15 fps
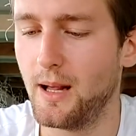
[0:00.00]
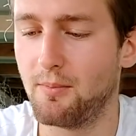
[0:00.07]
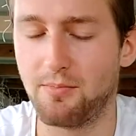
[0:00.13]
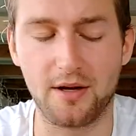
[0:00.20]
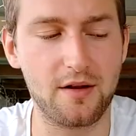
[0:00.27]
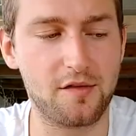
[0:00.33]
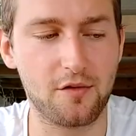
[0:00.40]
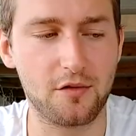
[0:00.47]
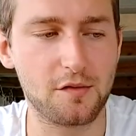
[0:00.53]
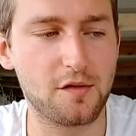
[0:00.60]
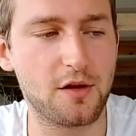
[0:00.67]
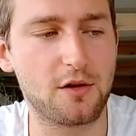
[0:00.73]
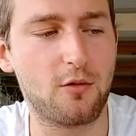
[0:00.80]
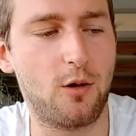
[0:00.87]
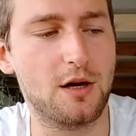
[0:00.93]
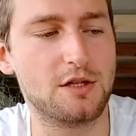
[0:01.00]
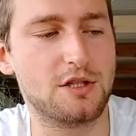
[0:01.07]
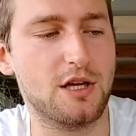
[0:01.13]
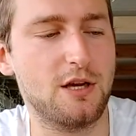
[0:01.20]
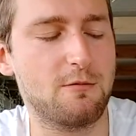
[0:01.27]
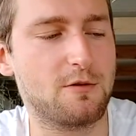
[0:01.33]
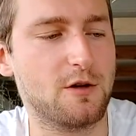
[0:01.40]
but it's also quite
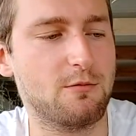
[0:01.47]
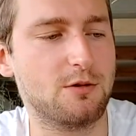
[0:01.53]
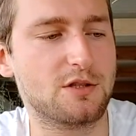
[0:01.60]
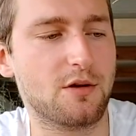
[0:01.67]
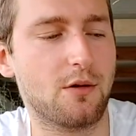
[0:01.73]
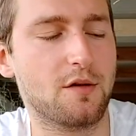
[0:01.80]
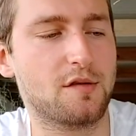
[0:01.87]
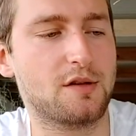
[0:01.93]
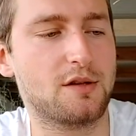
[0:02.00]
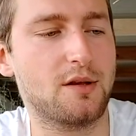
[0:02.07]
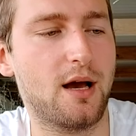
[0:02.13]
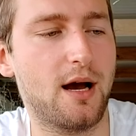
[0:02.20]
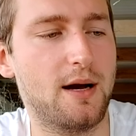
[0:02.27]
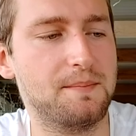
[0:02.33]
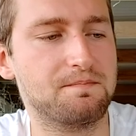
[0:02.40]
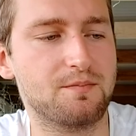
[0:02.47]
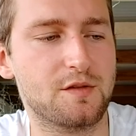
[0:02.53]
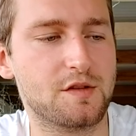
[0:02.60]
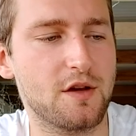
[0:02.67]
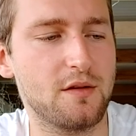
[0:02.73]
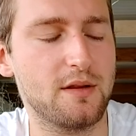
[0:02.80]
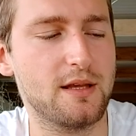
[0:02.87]
cheap too, which I was
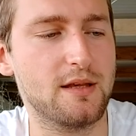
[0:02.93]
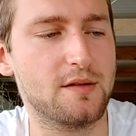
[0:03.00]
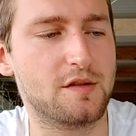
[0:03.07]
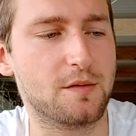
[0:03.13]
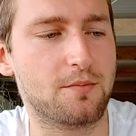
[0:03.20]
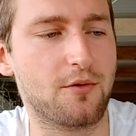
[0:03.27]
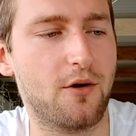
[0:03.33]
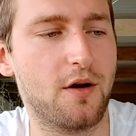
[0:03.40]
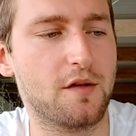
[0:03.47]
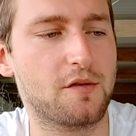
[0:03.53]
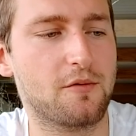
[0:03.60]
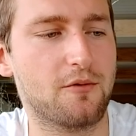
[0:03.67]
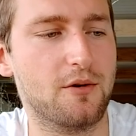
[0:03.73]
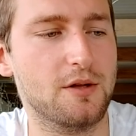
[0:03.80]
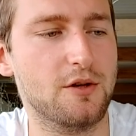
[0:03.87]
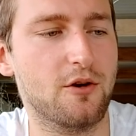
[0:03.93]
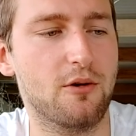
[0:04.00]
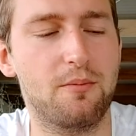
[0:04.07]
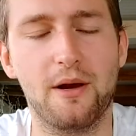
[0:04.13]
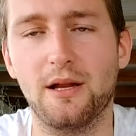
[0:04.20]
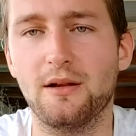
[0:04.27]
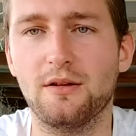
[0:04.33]
certainly surprised for a
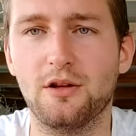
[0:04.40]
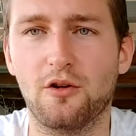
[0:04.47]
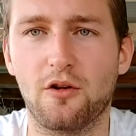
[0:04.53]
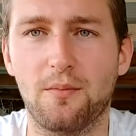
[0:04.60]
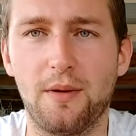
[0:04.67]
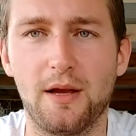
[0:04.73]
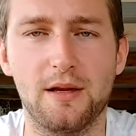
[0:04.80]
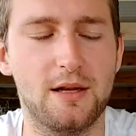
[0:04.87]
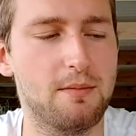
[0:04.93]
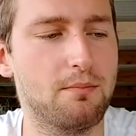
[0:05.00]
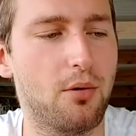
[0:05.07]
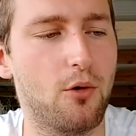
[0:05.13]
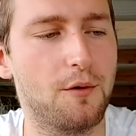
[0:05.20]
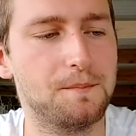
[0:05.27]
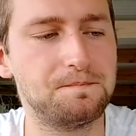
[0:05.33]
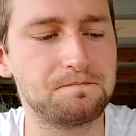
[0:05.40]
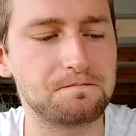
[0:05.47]
European import.